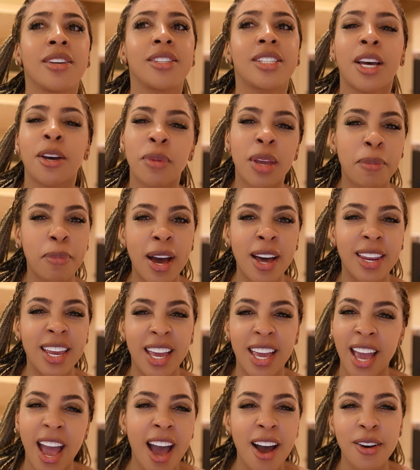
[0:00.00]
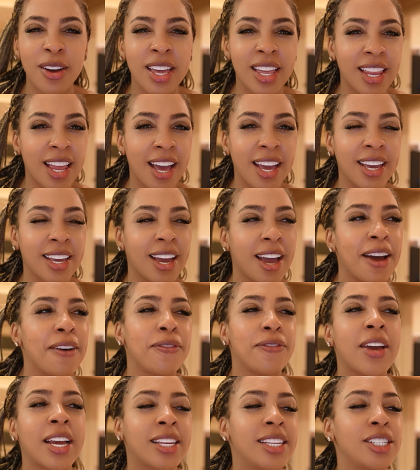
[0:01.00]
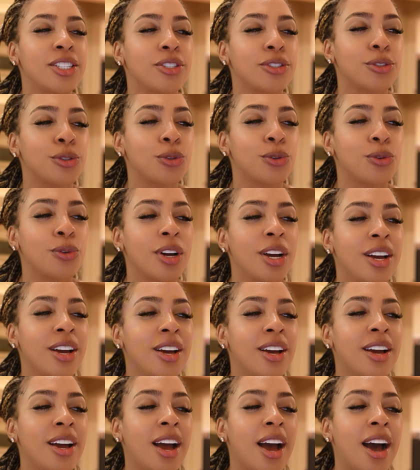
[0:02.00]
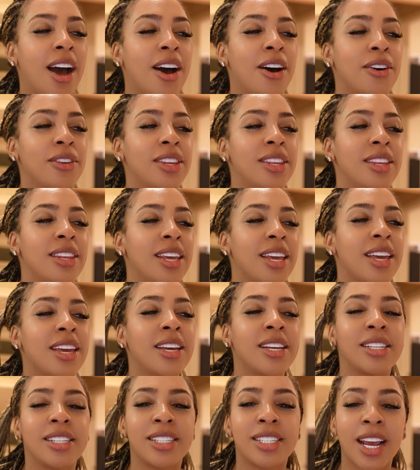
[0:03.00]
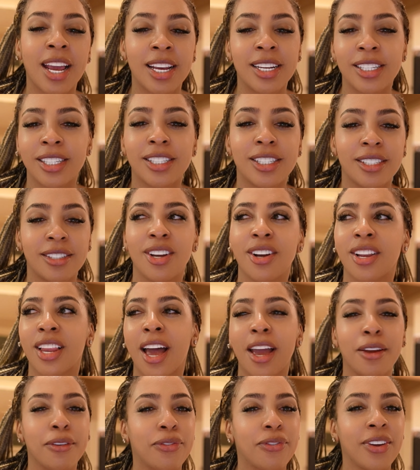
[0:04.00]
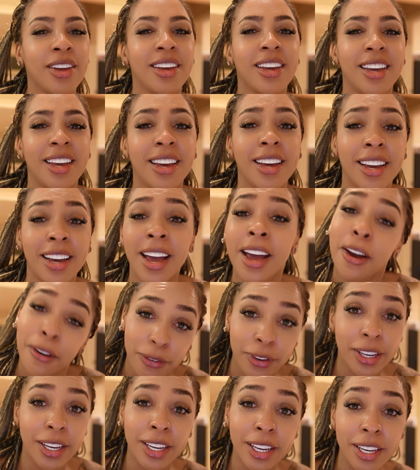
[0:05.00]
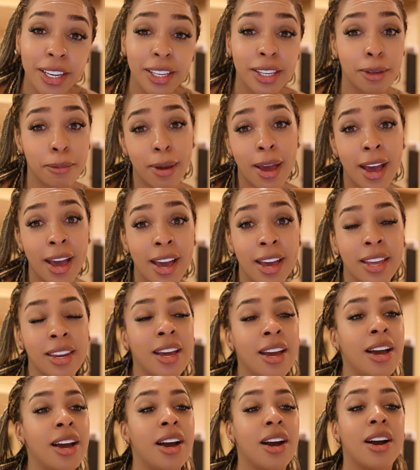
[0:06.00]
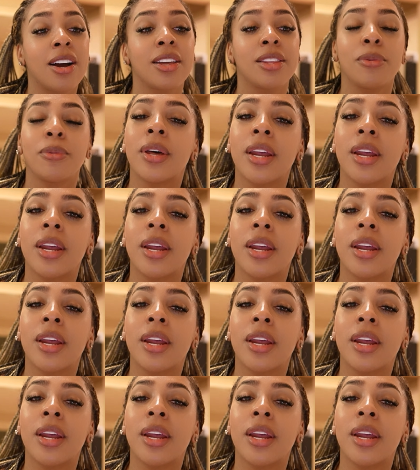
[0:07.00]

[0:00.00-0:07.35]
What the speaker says: Tell me about it and how it affected you, how it changed your life for the good, the bad, or the